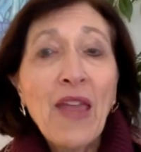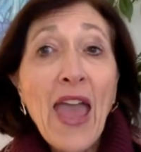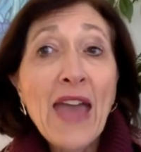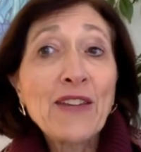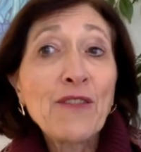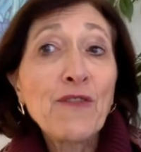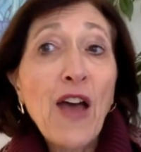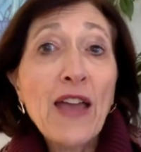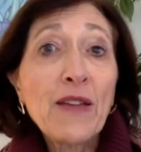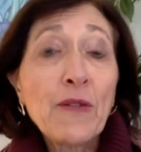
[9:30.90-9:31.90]
and
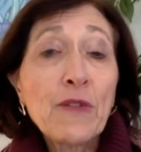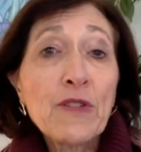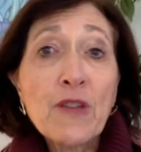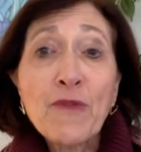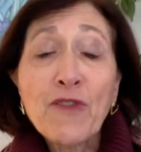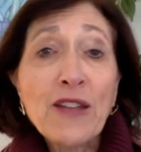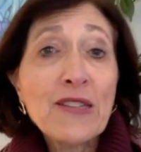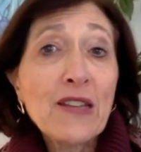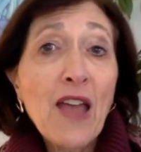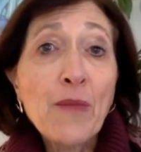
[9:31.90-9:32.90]
invite some
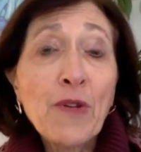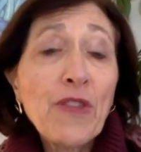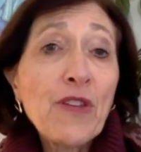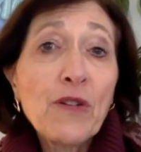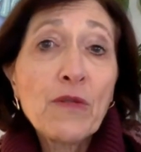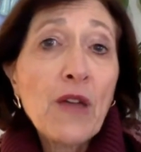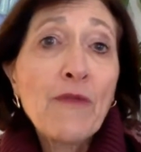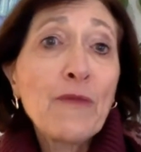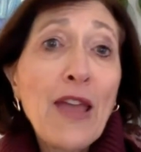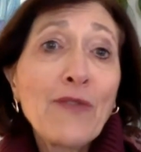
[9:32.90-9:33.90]
friends to come with you.
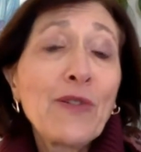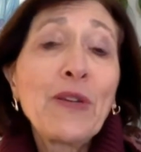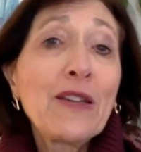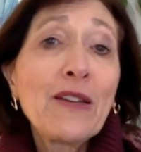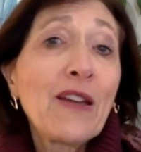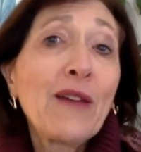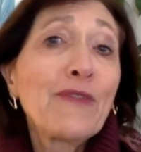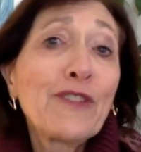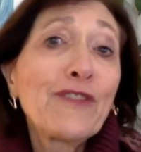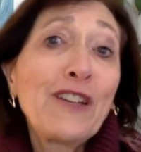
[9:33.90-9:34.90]
Everybody can come
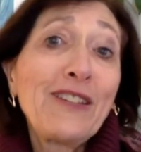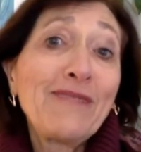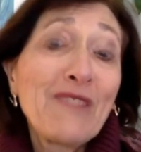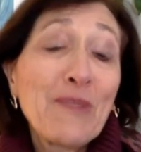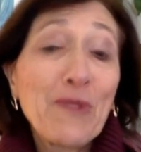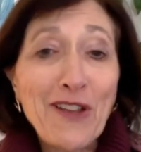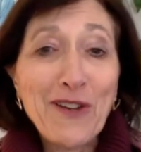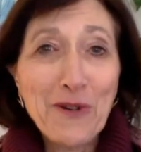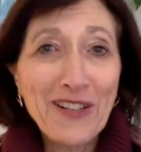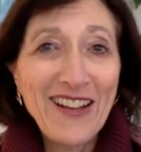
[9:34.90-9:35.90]
for free. It's pretty
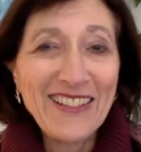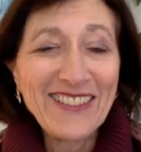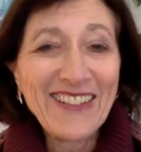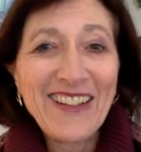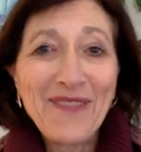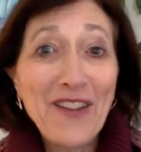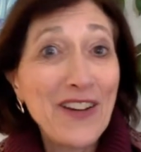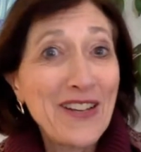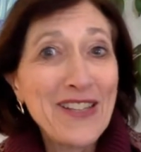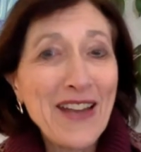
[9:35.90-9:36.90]
cool, huh? I'm
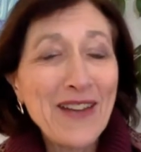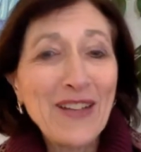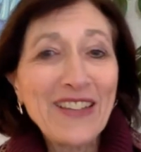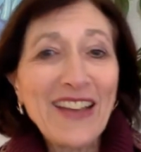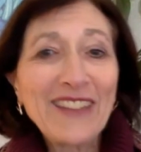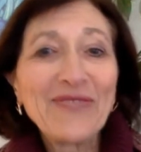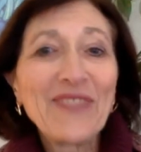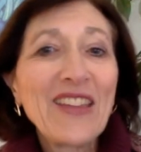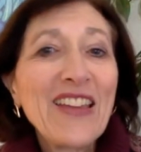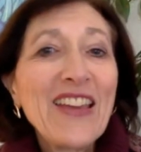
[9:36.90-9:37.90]
very excited about that.
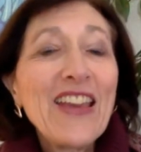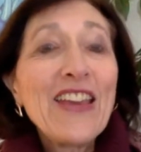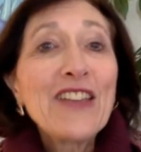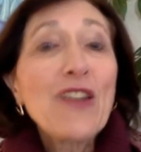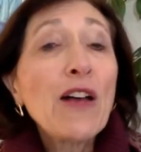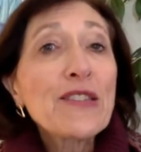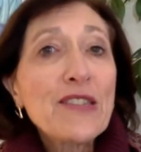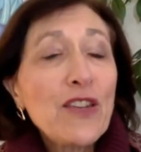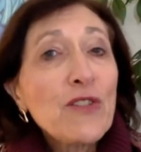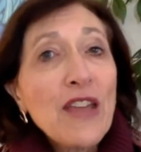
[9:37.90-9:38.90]
So I'll
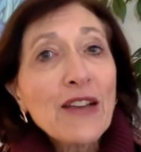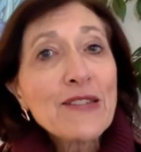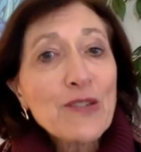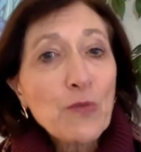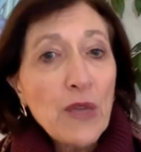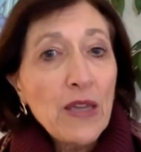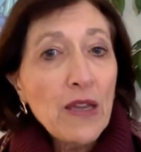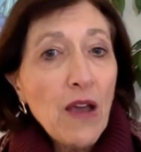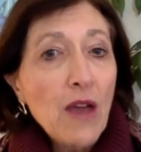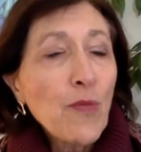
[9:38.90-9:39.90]
see you next
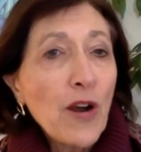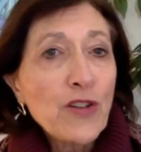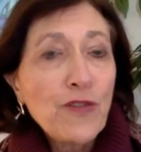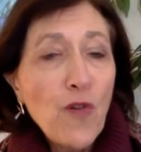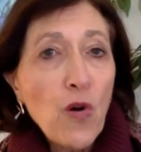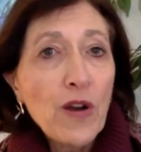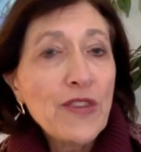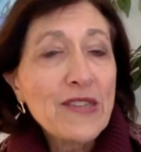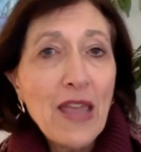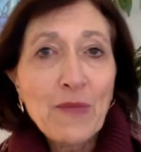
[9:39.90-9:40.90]
week on March fourth,
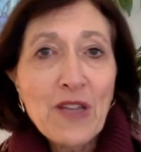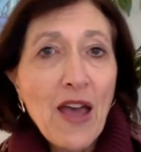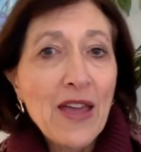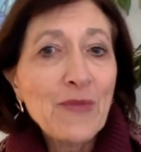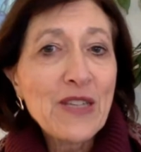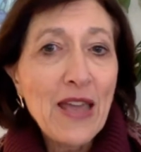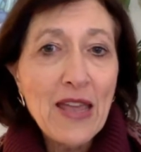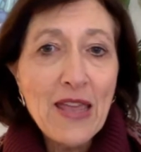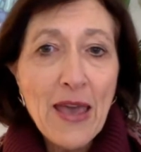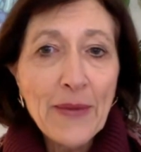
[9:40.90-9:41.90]
same time, ten
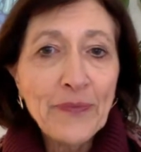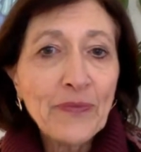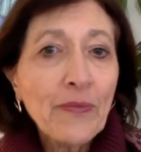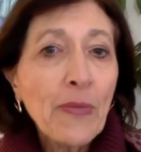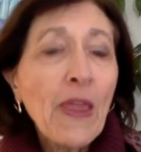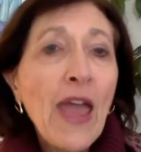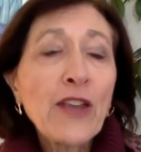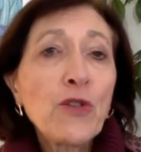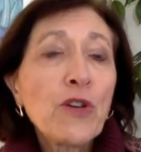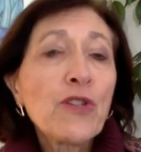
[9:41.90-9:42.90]
A M
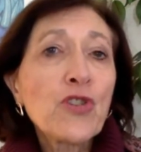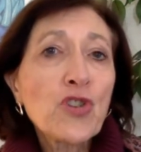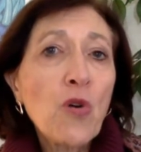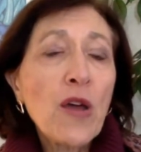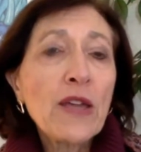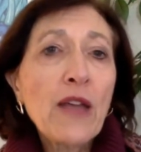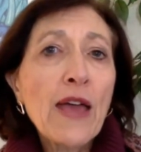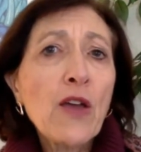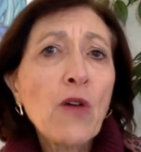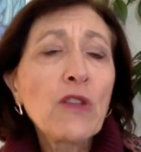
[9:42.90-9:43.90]
And you can join.
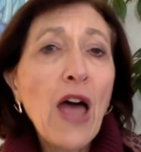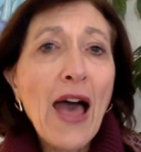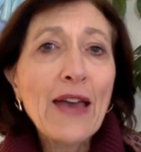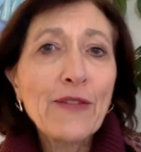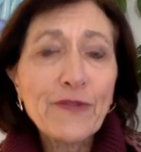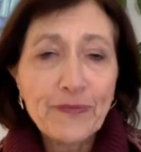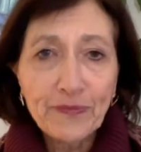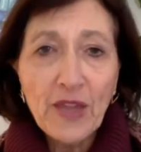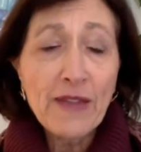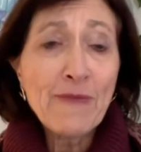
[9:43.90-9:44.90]
I go live.
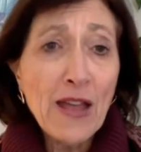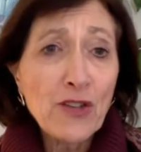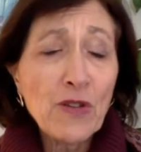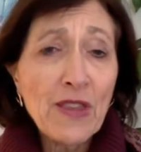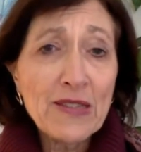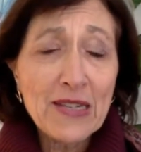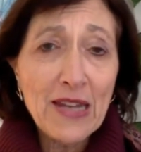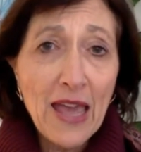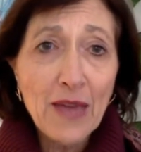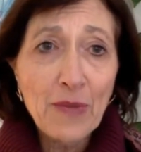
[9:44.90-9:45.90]
I'm not doing this
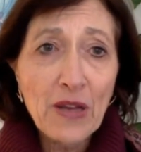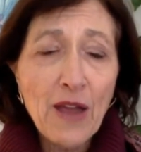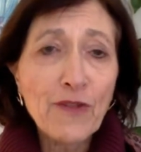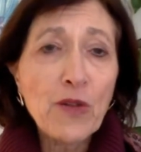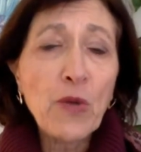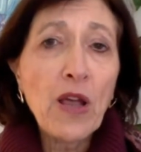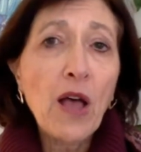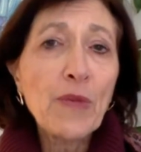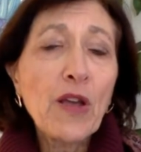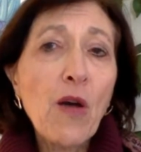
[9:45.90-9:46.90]
today, but every week
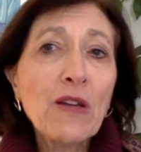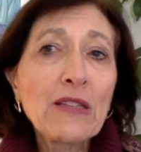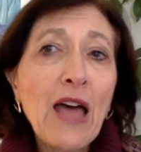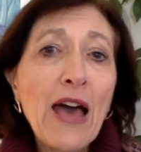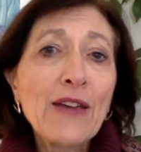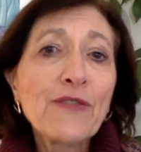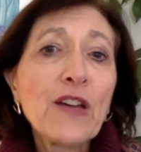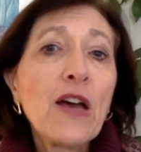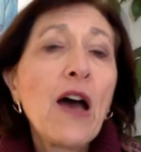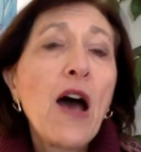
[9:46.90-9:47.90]
I'll be going live
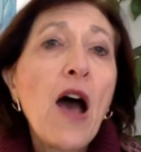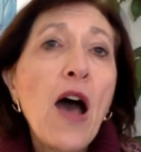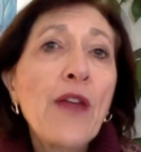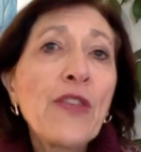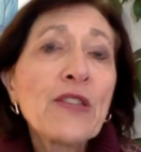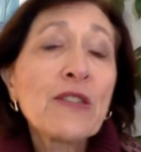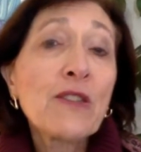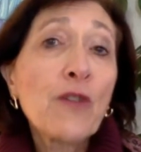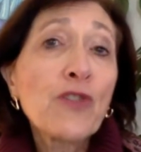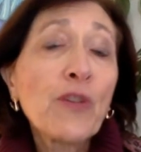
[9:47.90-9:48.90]
on this
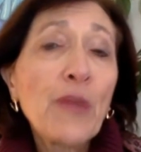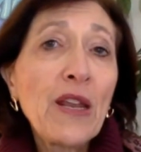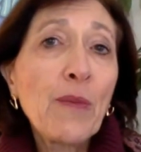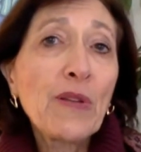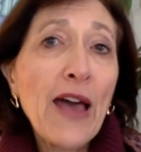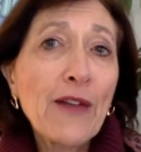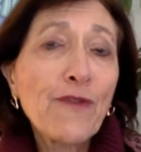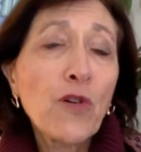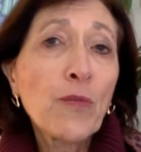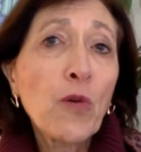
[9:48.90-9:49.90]
social media
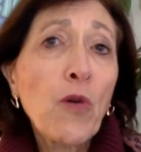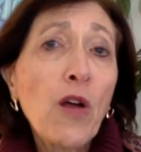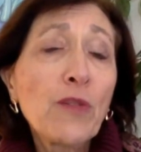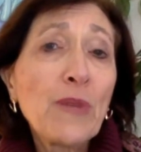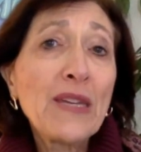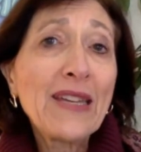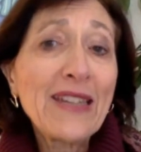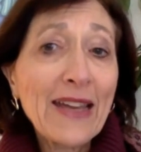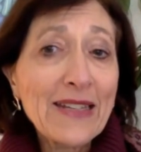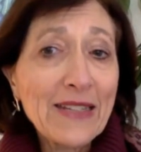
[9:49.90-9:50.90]
platform called
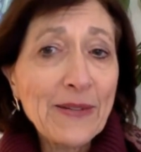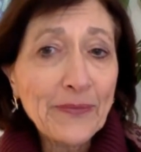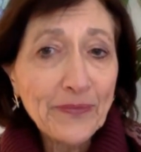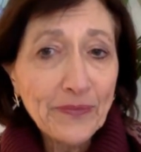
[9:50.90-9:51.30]
Beekonnected.